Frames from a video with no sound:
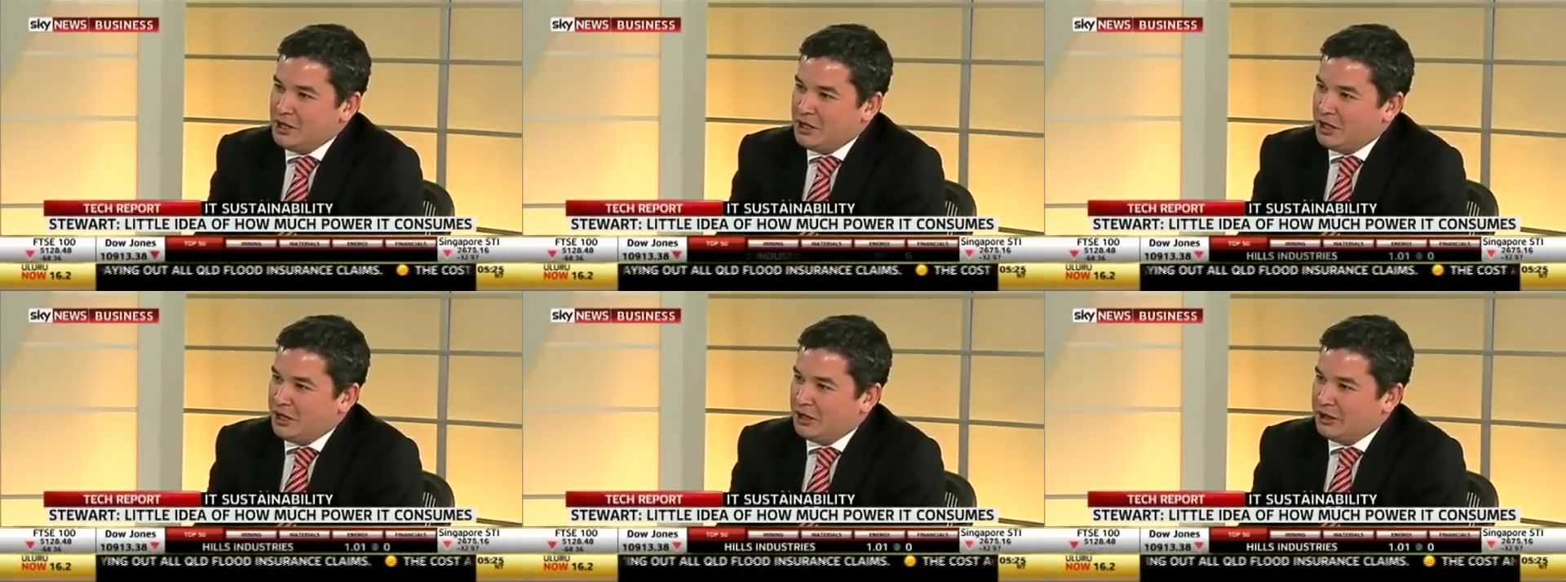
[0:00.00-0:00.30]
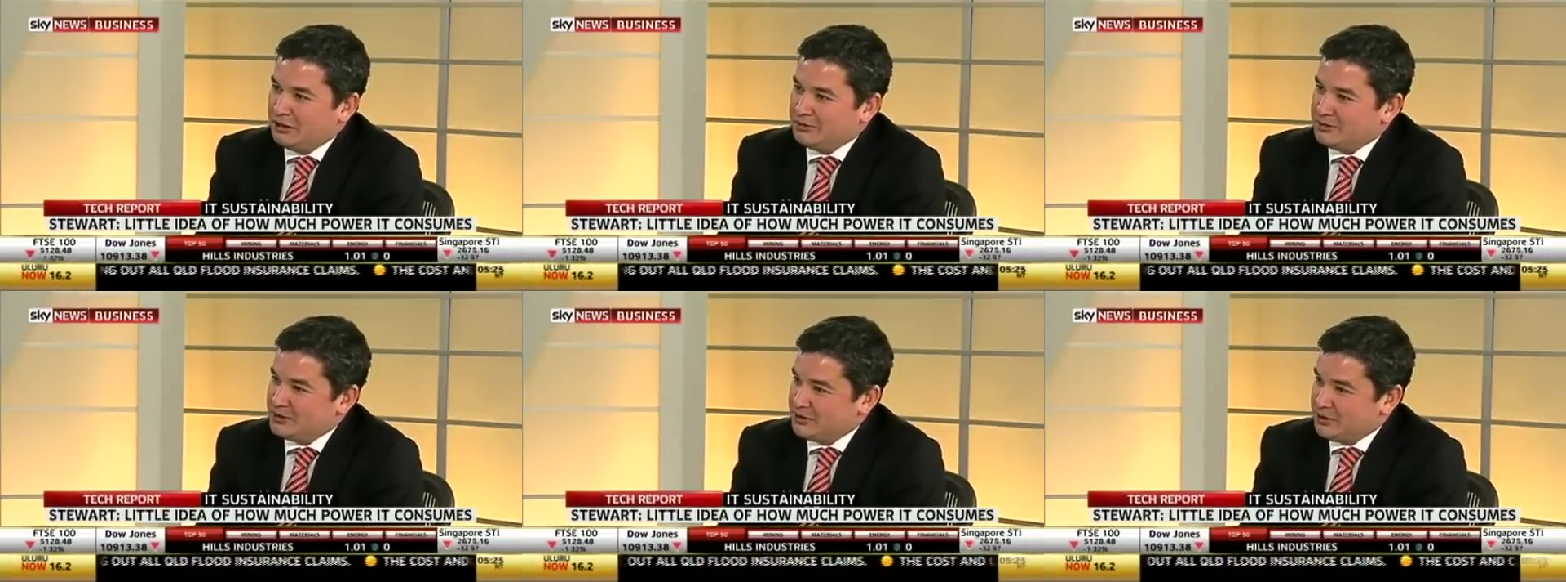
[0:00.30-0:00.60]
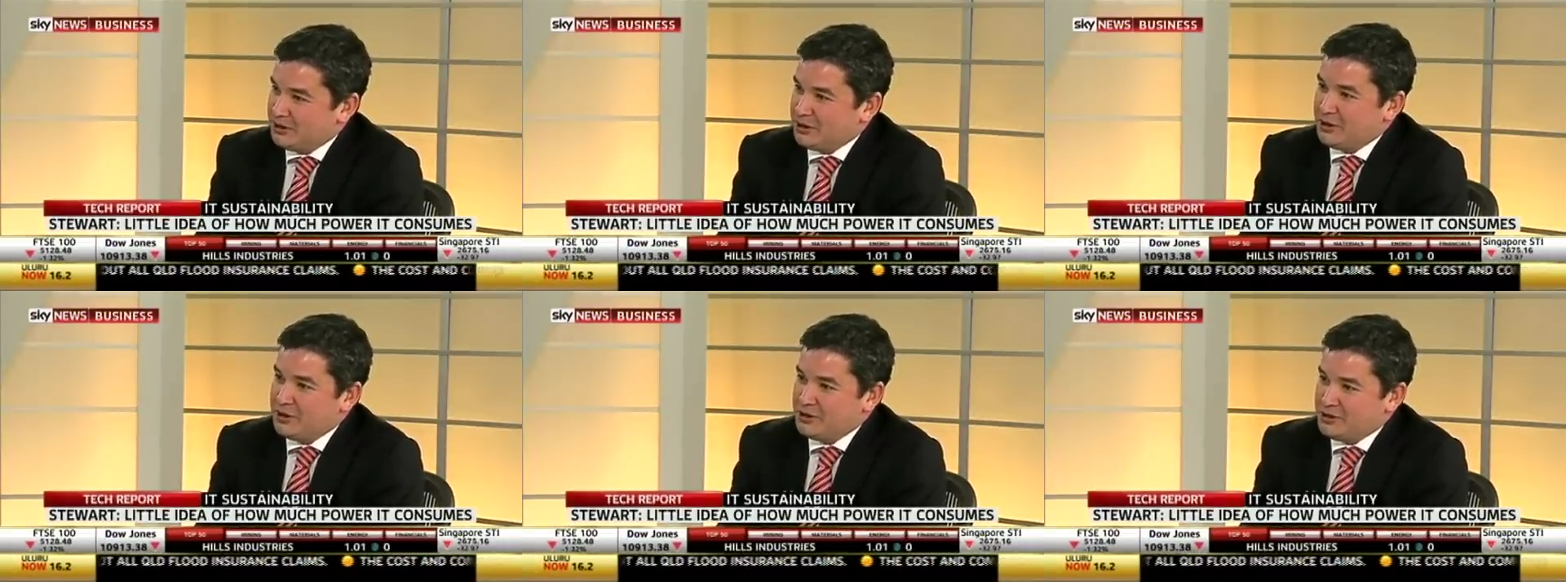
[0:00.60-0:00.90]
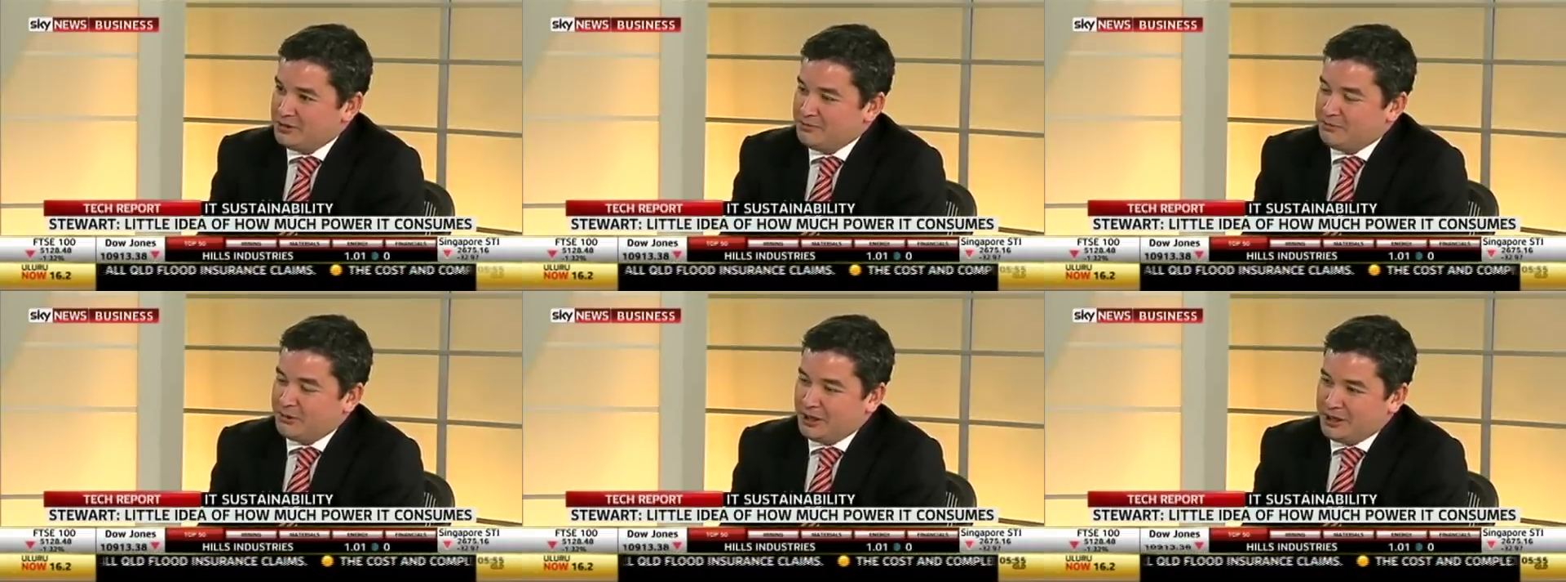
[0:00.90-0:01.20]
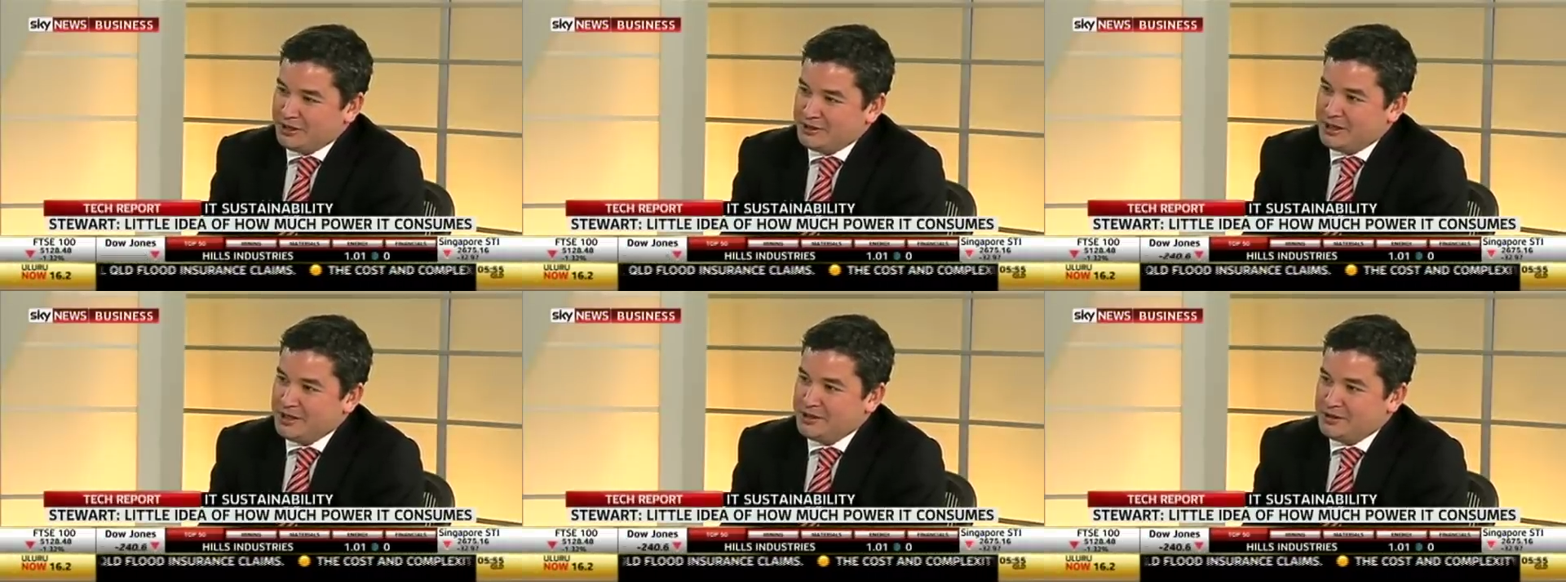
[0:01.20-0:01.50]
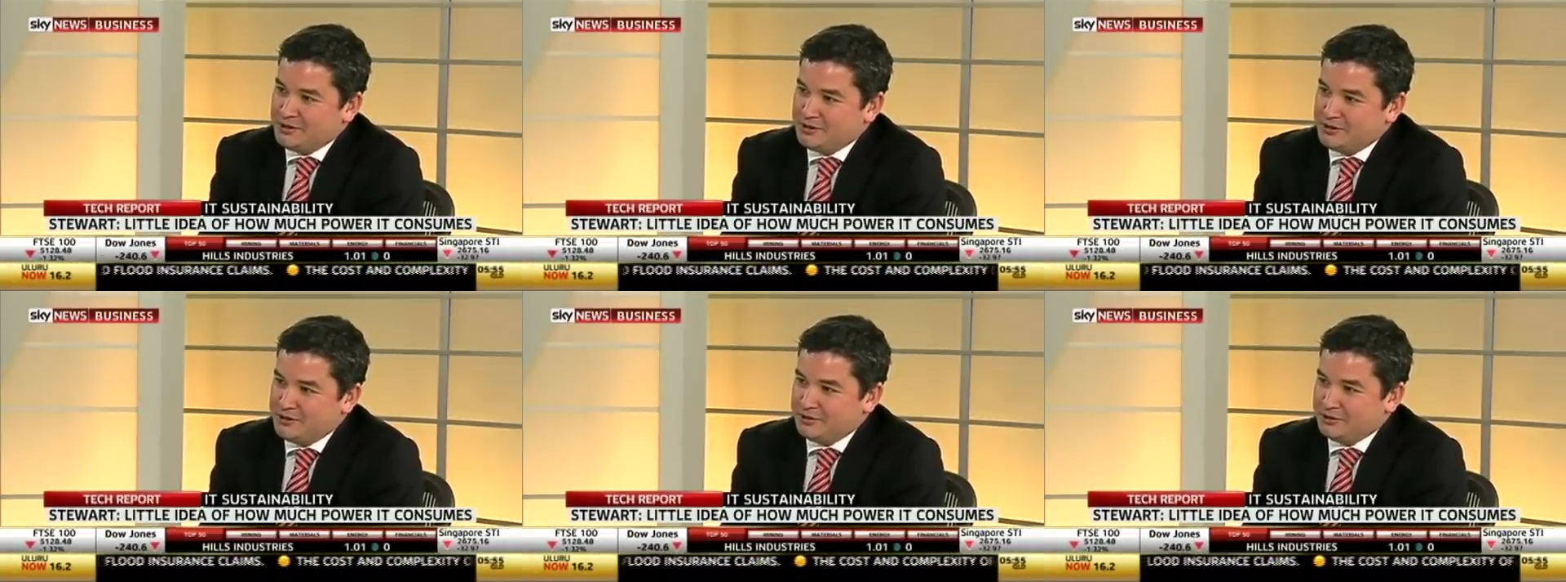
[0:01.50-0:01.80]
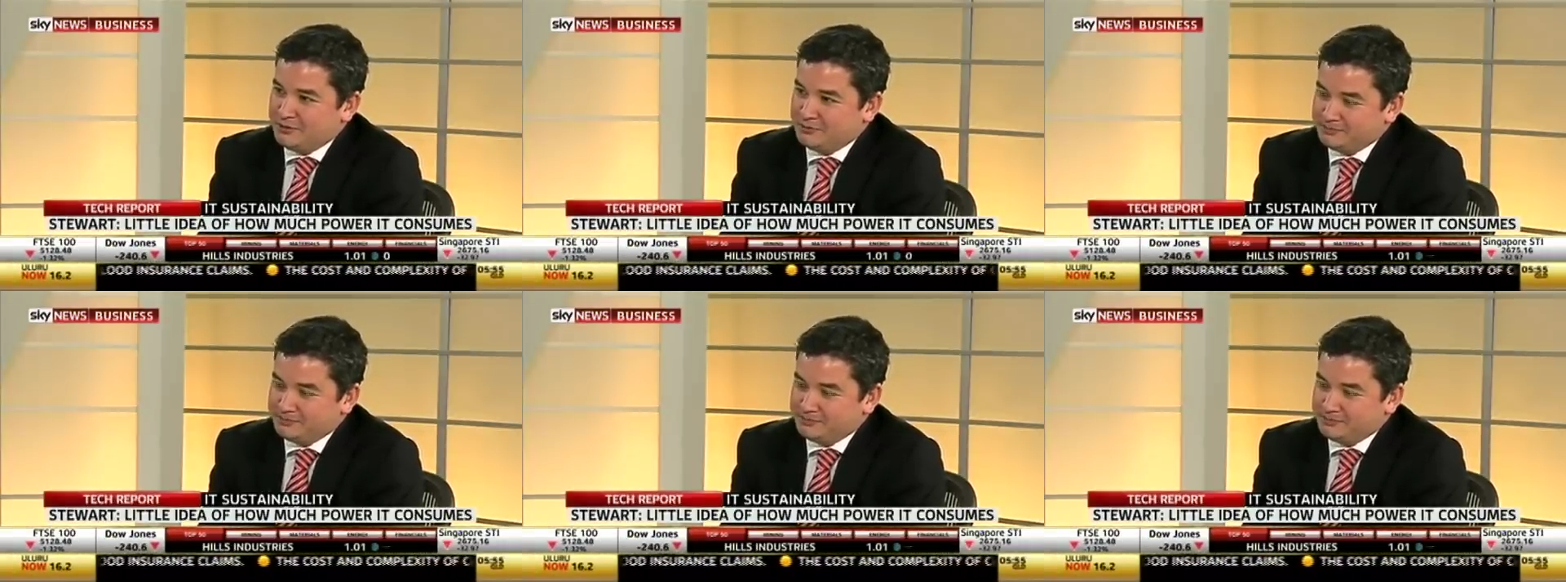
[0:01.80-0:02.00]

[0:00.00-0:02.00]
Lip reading: CIOs should pay attention to.